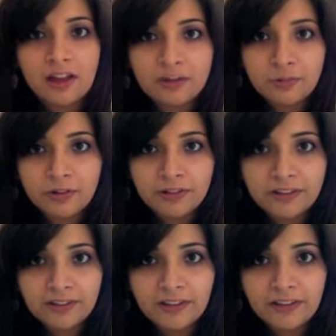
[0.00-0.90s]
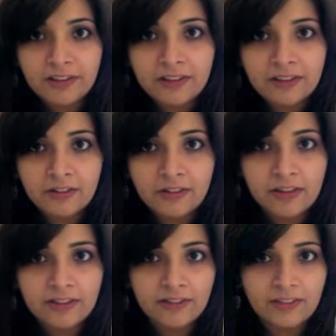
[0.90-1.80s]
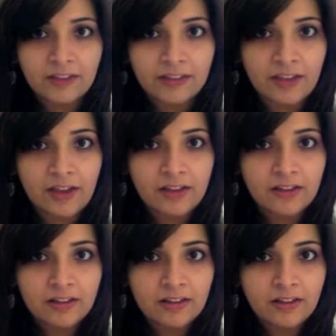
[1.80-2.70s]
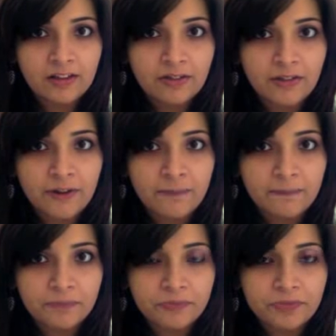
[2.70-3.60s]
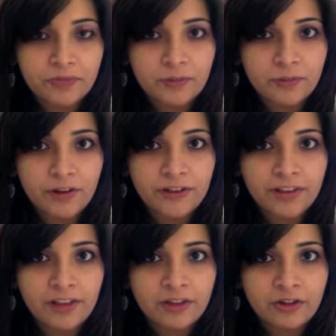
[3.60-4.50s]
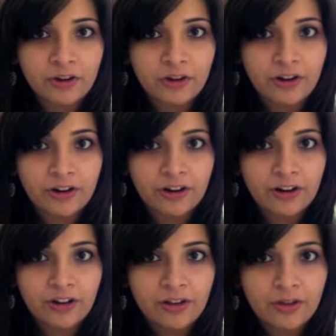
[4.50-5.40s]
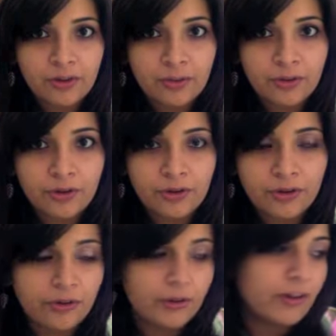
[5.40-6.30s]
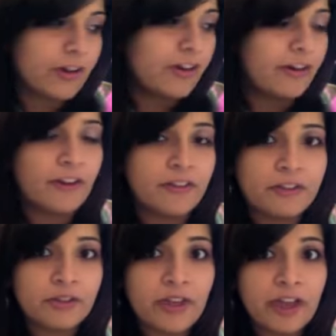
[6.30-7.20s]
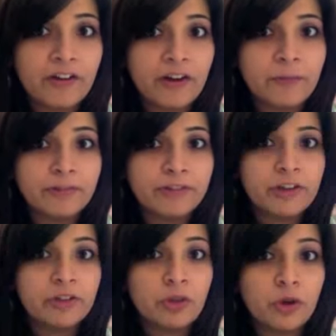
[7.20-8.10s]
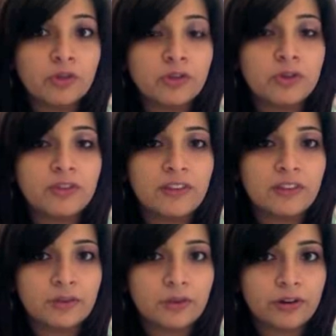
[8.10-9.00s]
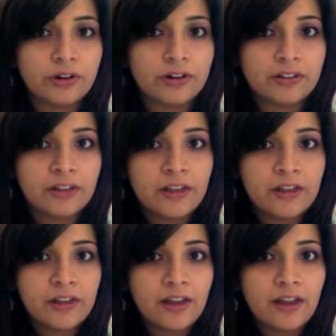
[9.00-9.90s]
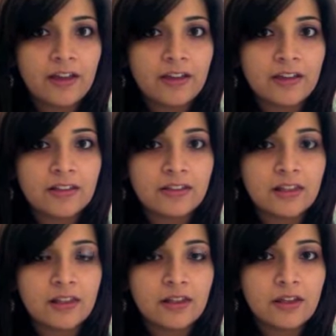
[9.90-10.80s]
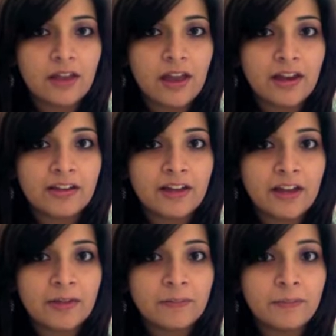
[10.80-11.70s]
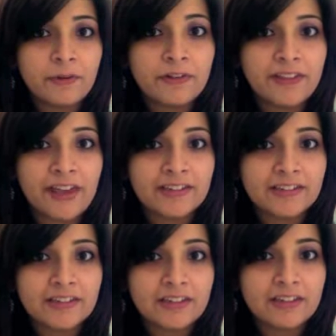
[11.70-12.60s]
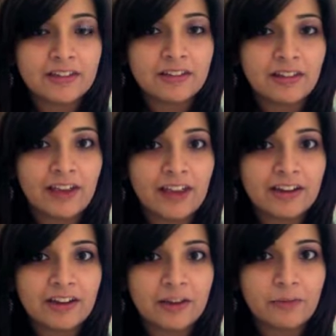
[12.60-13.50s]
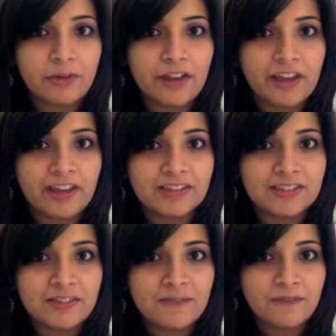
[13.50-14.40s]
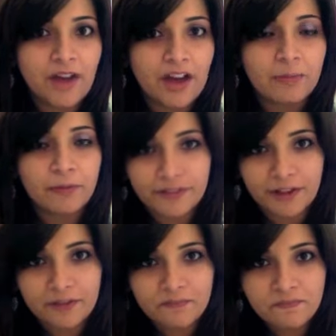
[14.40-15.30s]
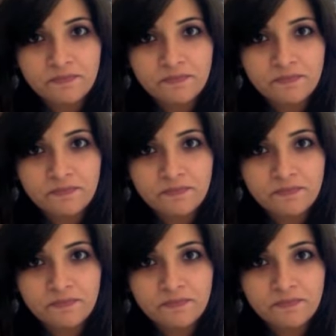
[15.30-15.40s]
and a parentheses. So you get something like that, right? Press enter. Woo! Okay, so the area between those two z-scores is 89%, like 89.85%.